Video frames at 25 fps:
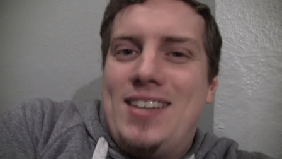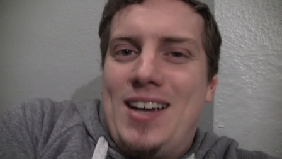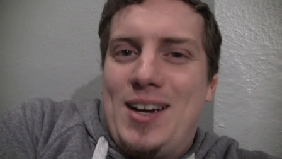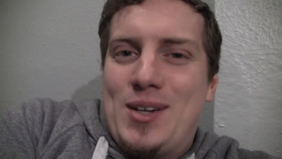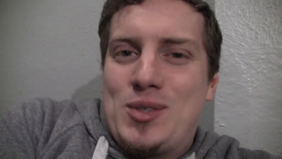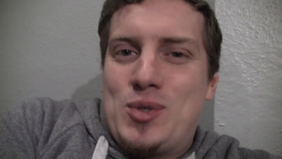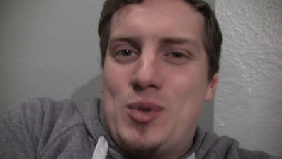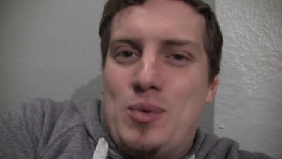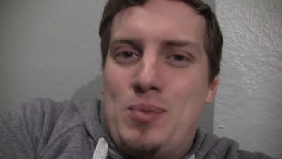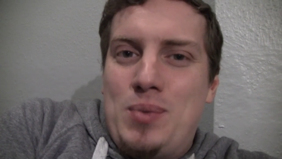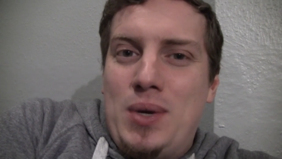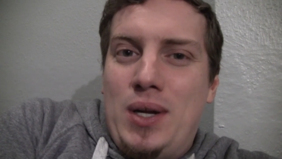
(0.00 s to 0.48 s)
to the
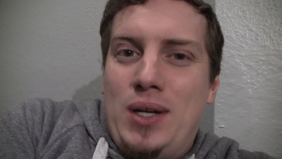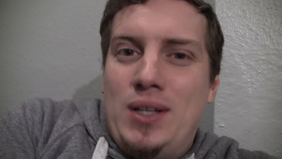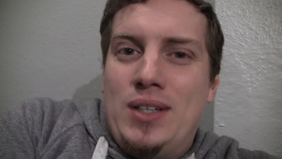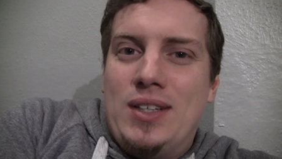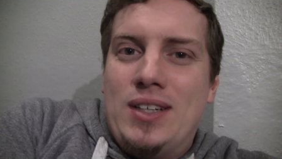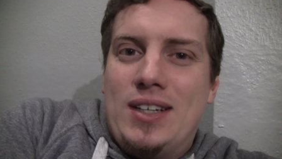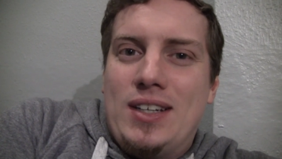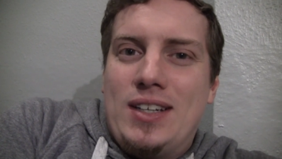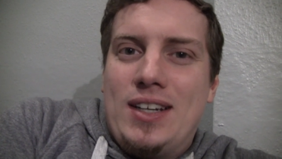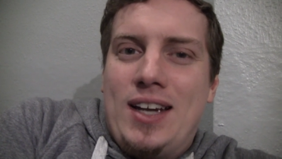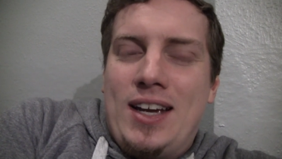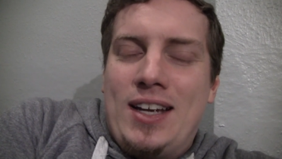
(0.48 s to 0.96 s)
actual
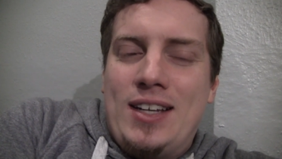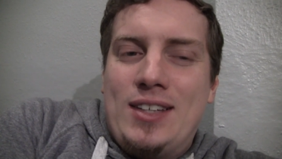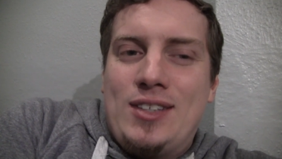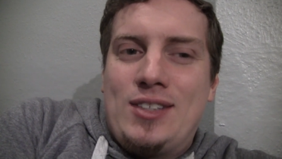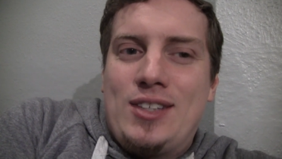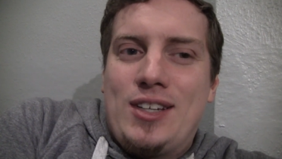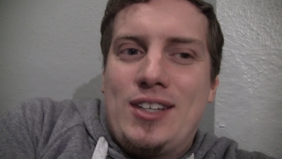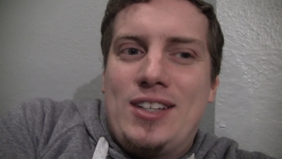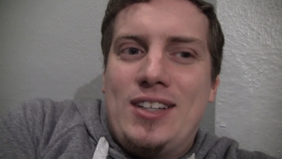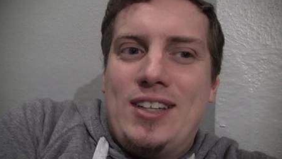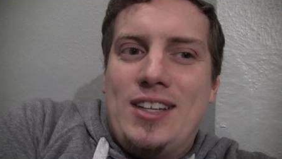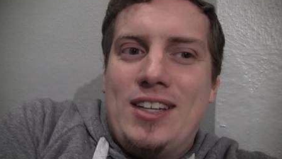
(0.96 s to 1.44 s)
building, and
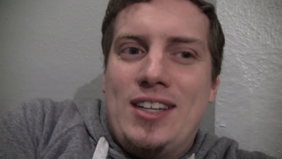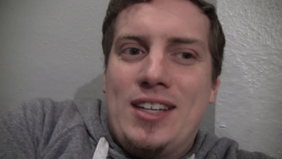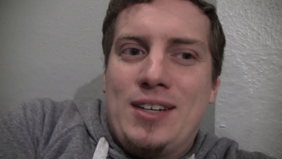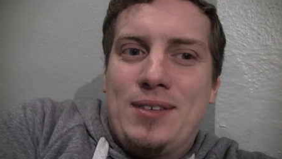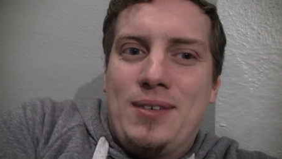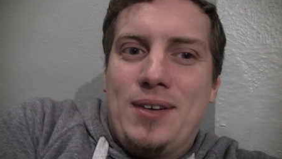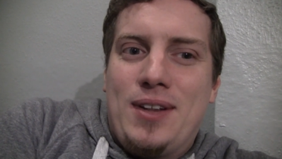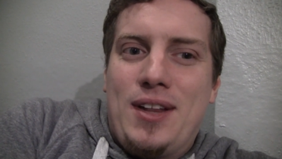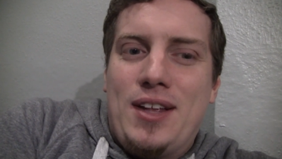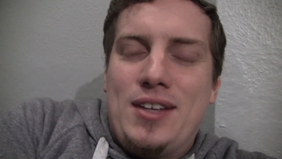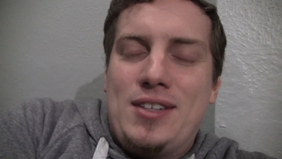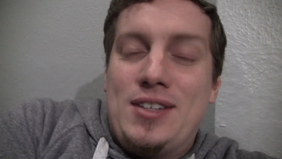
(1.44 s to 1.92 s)
suddenly
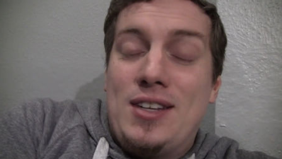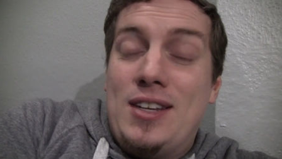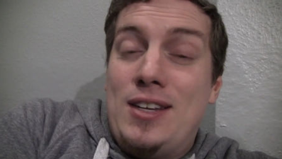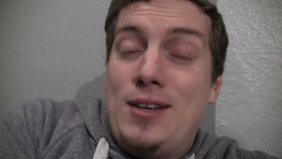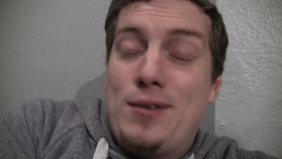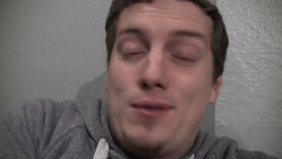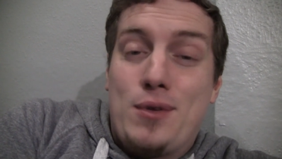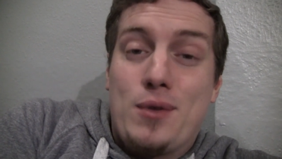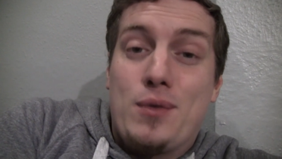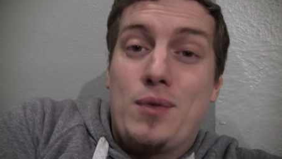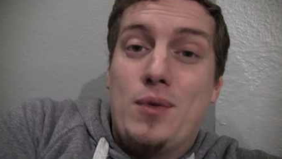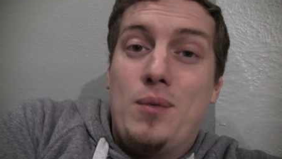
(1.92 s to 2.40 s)
they realize that
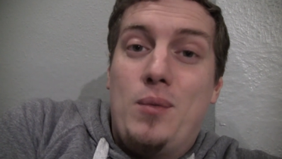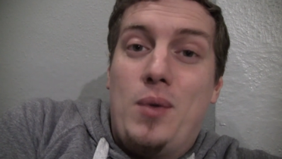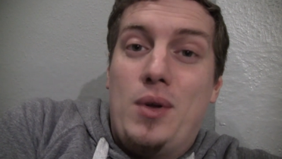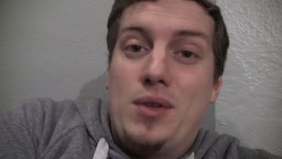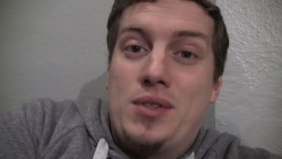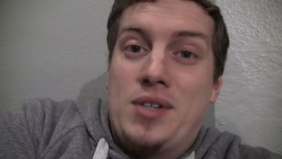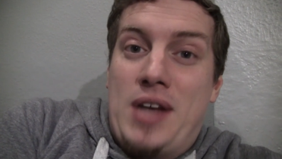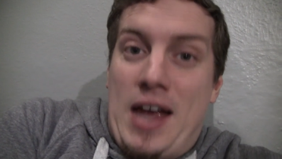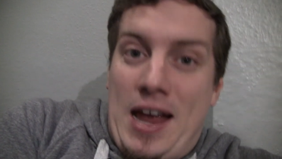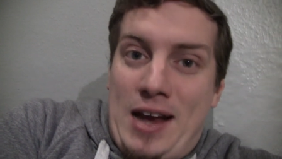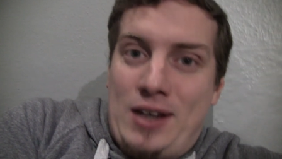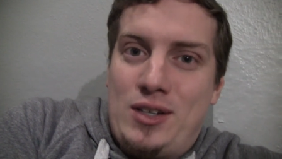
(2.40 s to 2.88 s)
neither of them
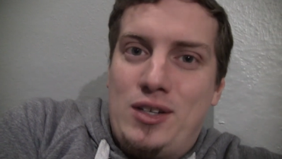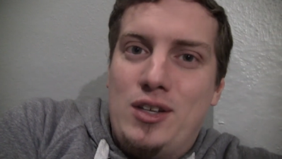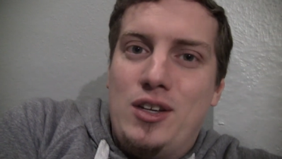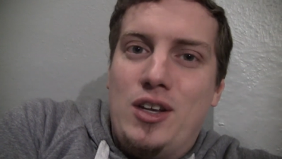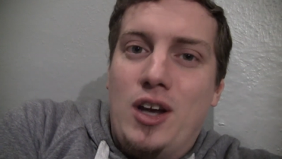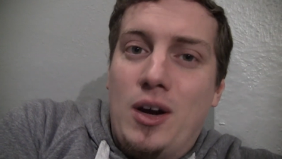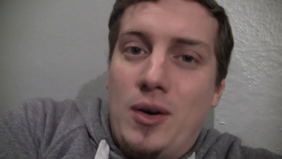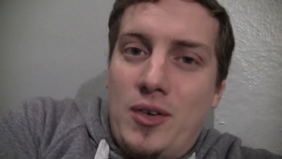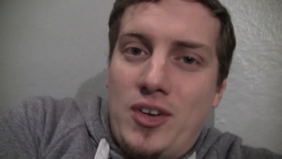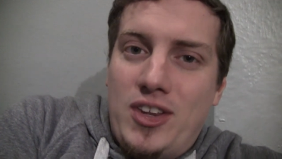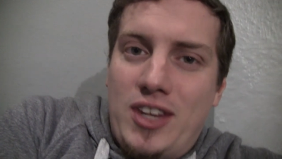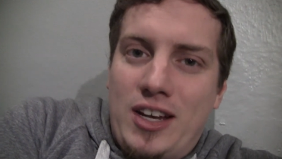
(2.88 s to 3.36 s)
want to
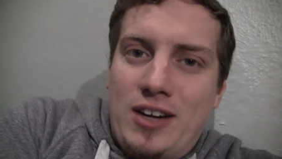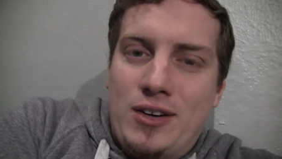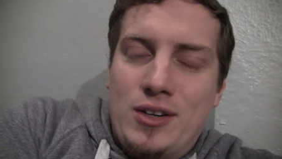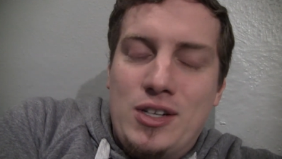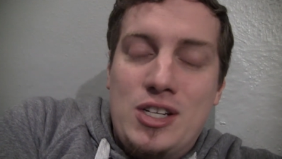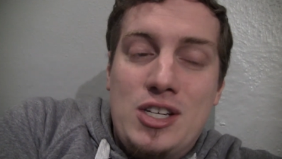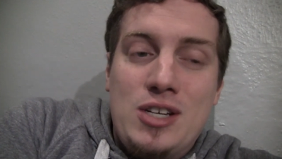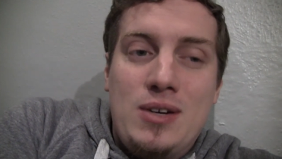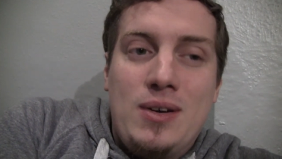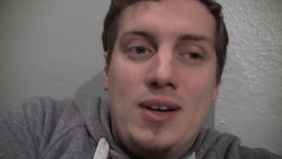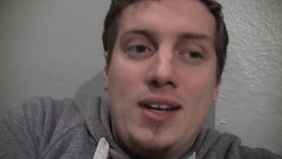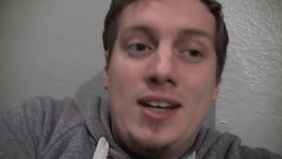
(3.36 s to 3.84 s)
actually go in there
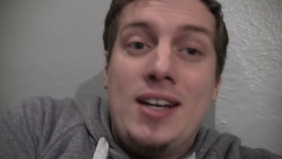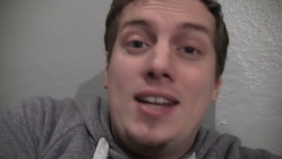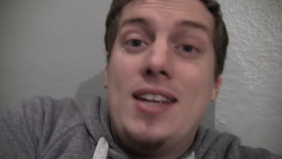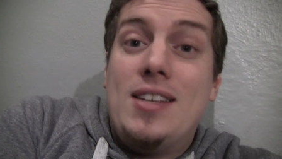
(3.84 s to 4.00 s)
and do it.